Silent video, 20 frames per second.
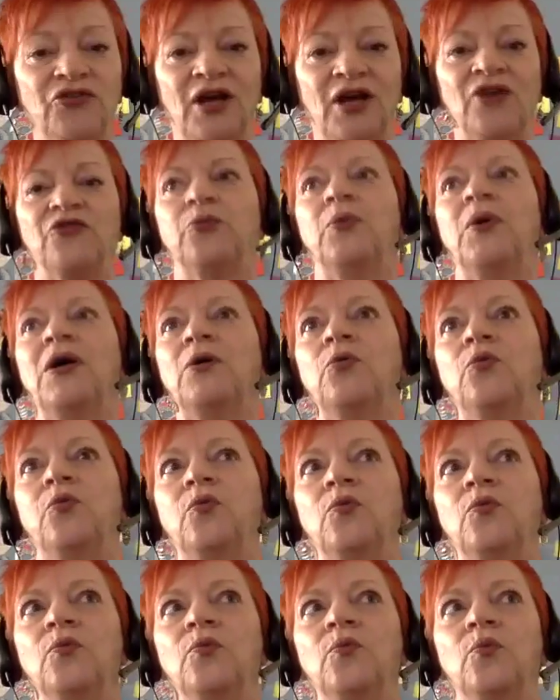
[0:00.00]
ask, well,
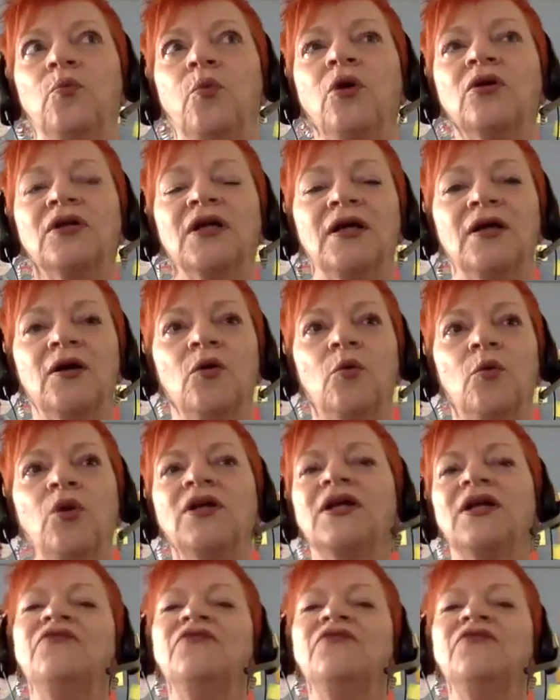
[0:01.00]
what